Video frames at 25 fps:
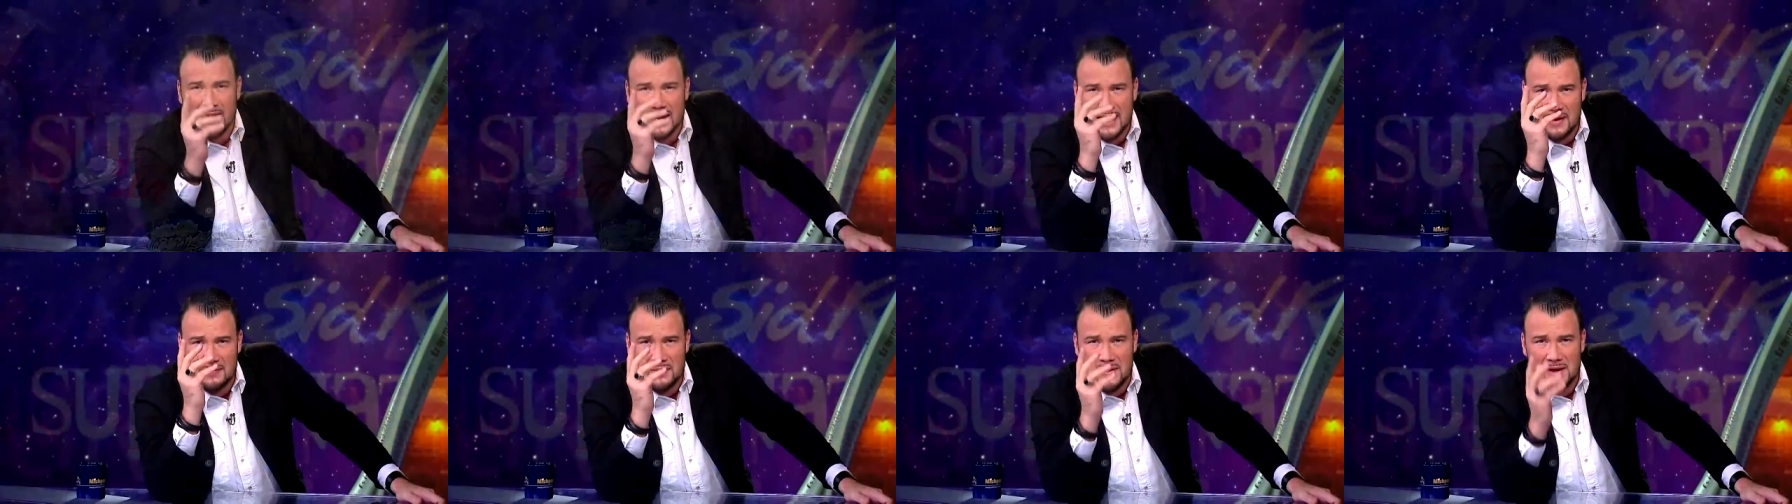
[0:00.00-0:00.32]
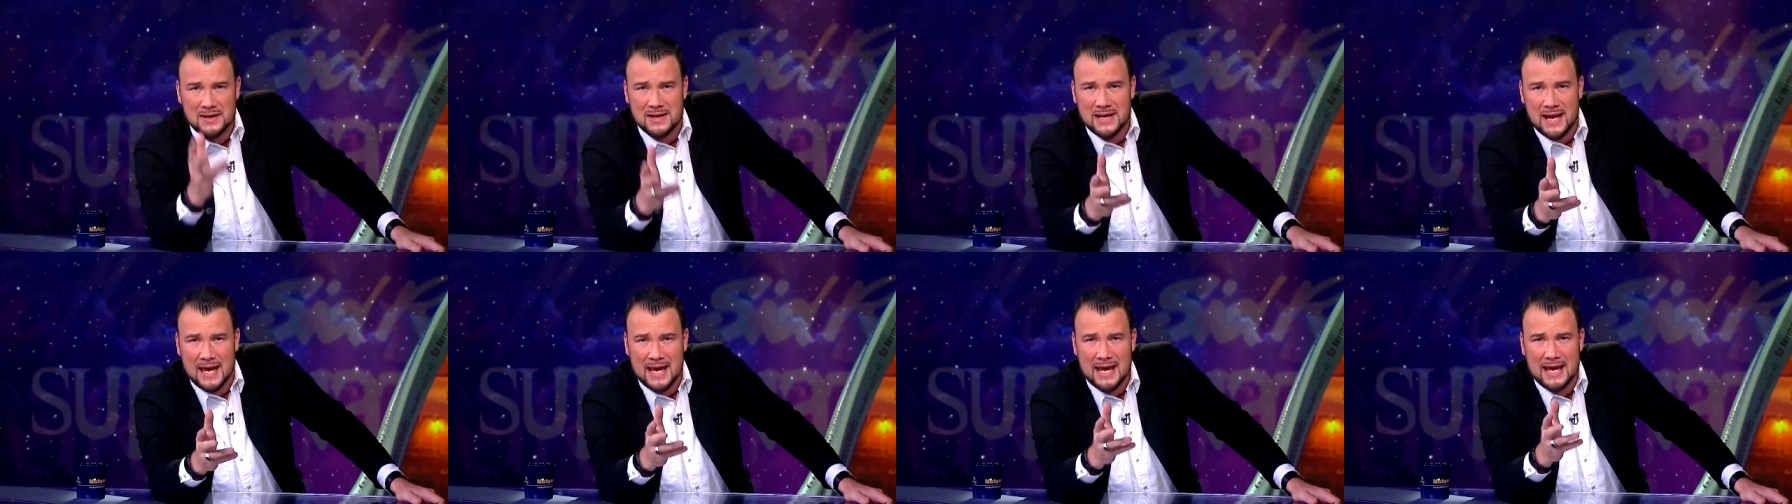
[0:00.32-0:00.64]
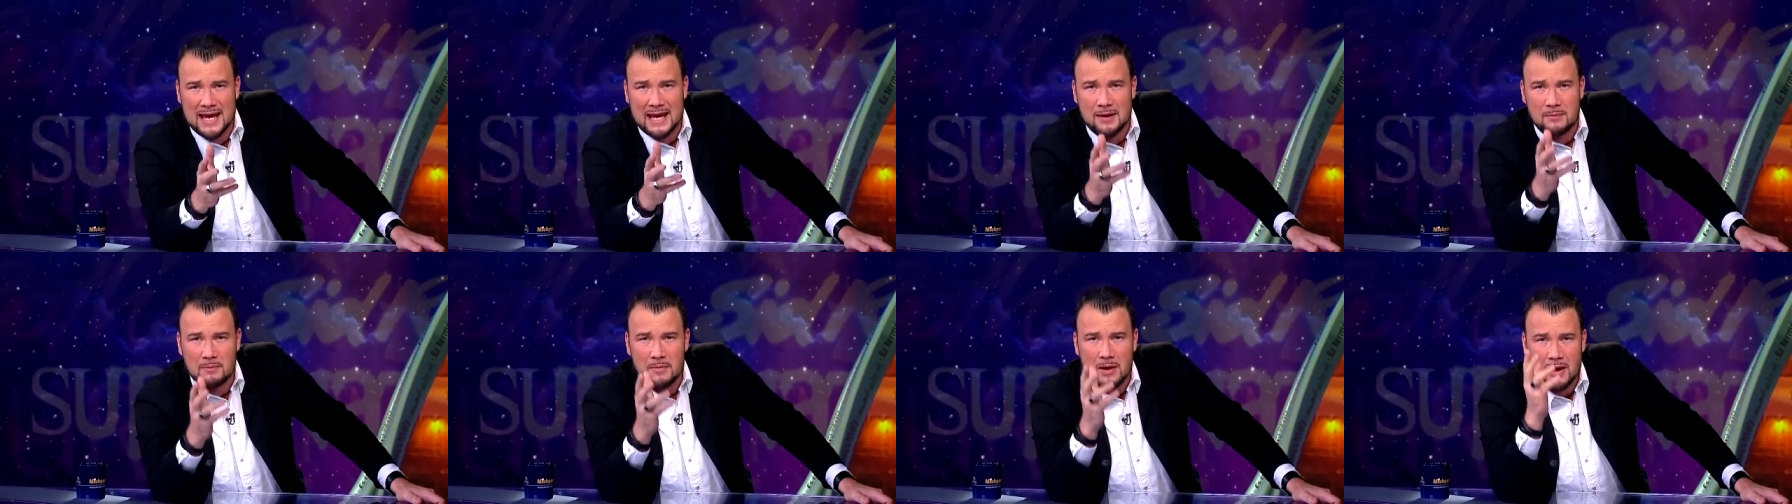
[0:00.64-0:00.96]
in the
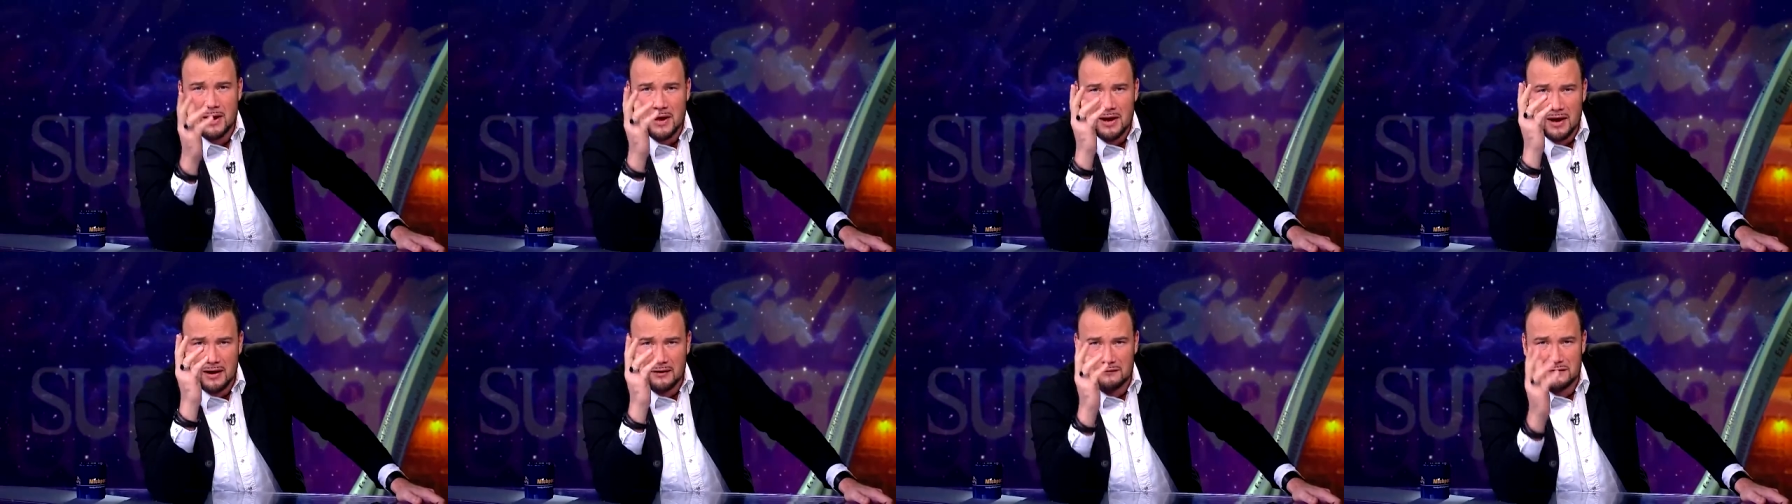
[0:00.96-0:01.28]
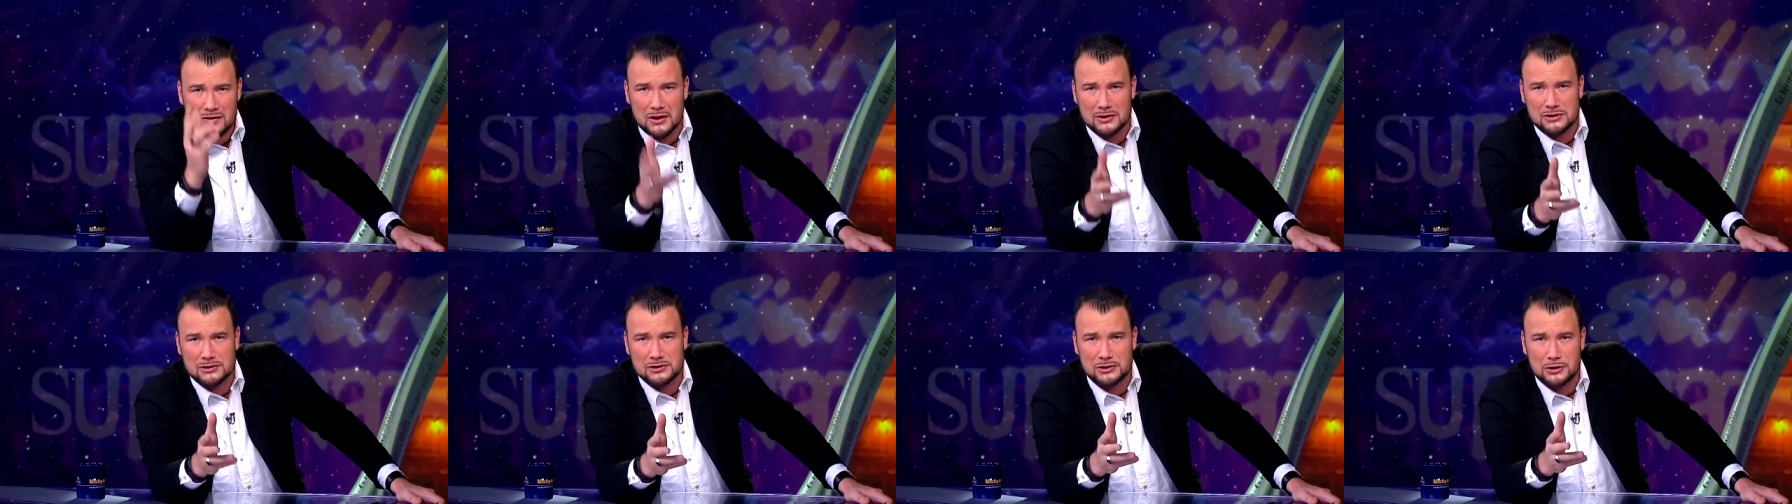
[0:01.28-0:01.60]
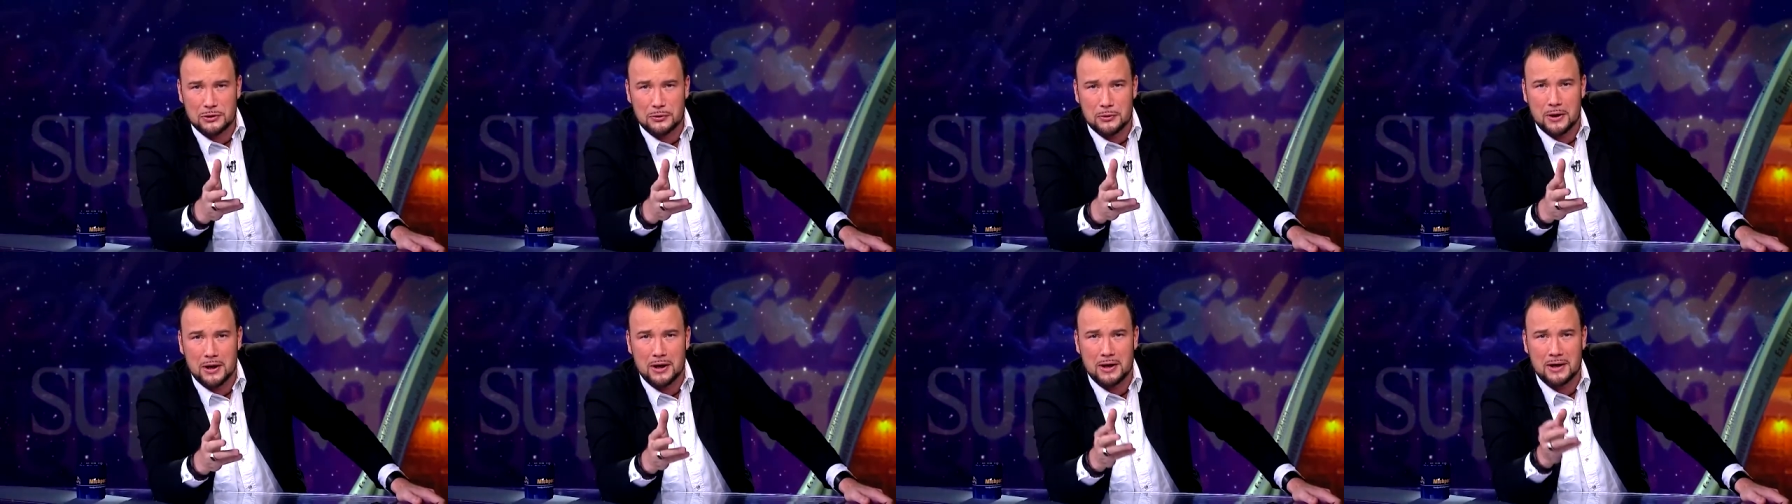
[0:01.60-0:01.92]
name of
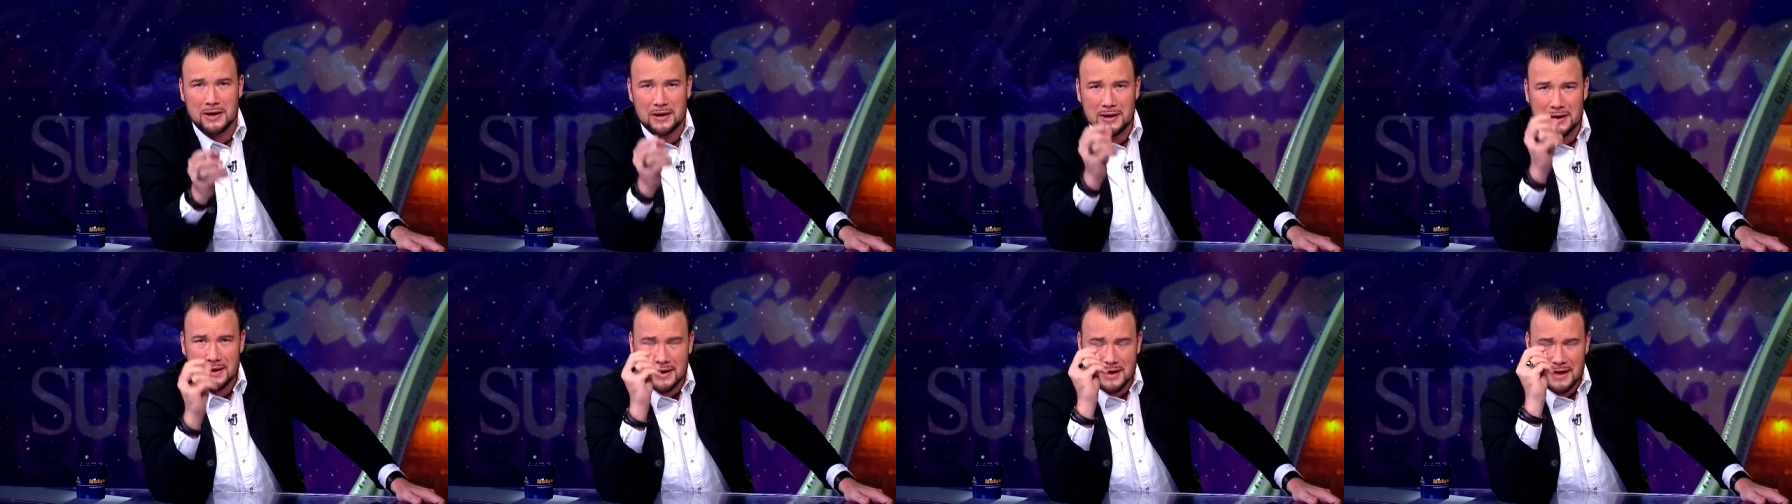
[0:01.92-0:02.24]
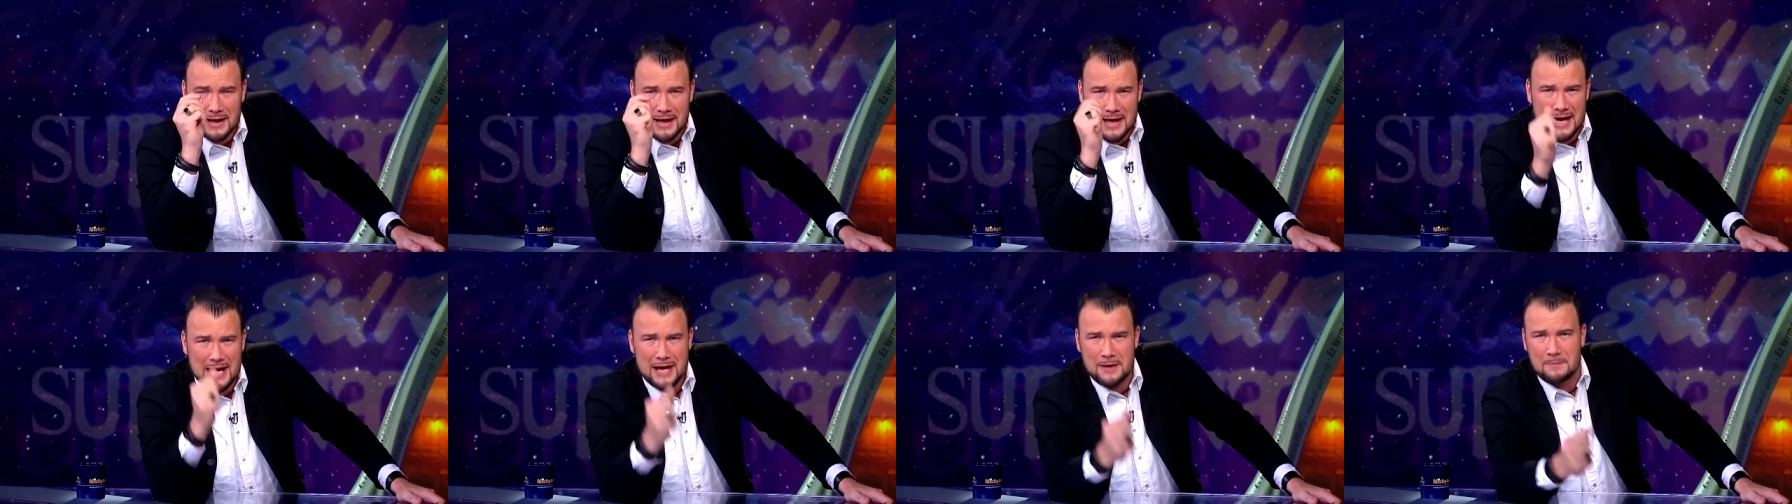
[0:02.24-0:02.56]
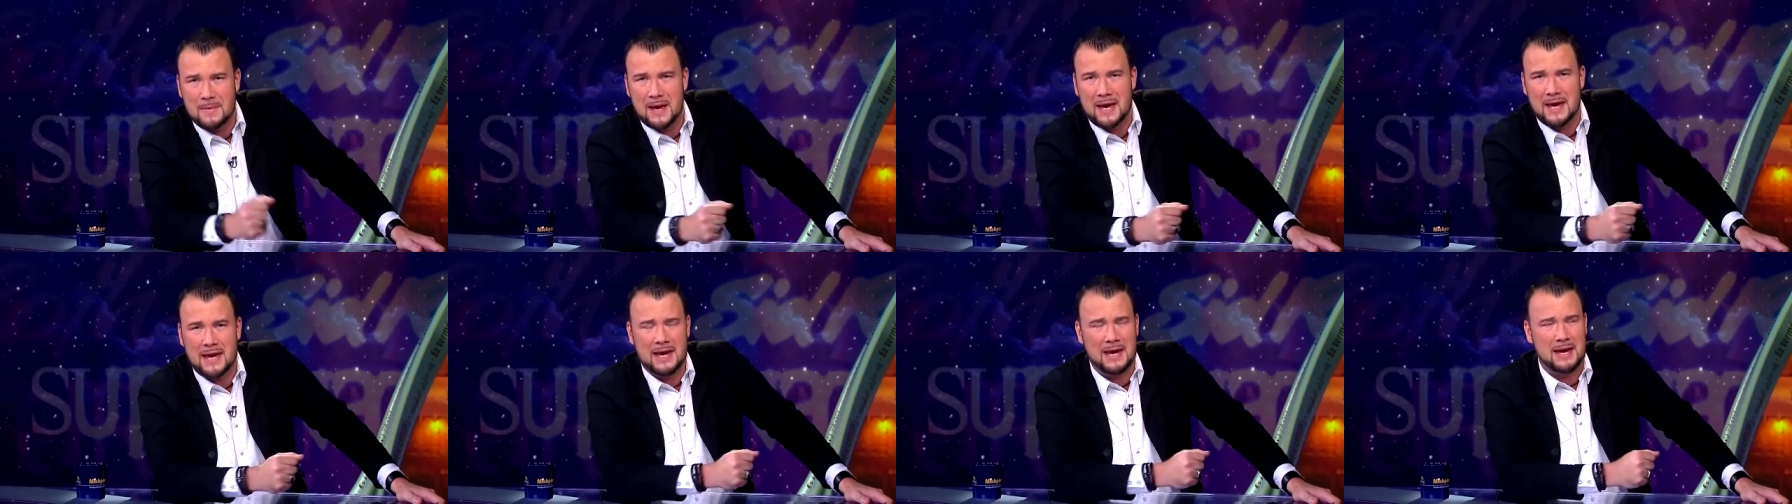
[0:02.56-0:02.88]
Yeshua.
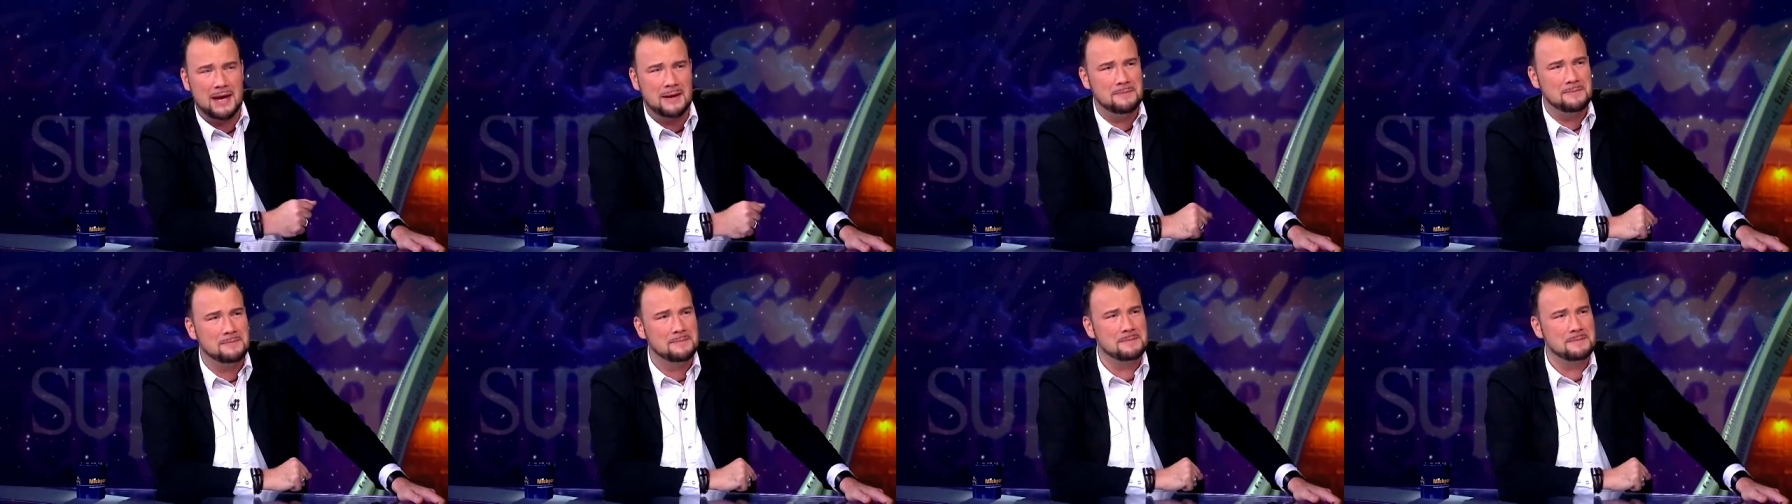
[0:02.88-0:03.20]
Amen.